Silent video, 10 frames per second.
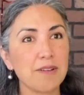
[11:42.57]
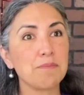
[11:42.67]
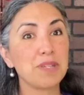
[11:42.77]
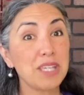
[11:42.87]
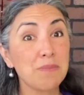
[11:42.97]

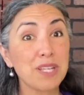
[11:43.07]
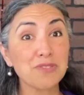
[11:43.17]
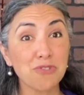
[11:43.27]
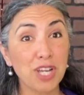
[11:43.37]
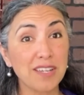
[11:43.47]
be a best
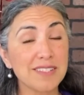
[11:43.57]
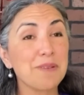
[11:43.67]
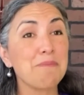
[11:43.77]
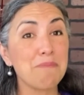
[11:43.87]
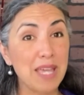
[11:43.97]

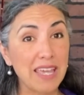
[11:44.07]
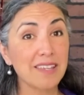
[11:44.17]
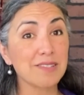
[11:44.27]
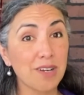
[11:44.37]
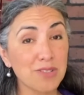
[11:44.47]
friend. May
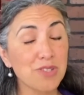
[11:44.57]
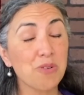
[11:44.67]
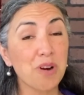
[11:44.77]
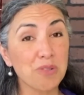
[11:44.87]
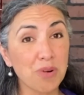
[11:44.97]
is
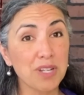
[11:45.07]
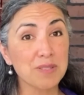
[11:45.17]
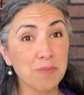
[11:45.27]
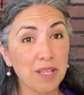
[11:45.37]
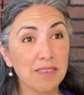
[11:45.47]
Osteoarthritis
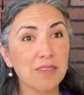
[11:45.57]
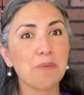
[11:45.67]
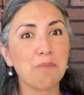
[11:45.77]
Month.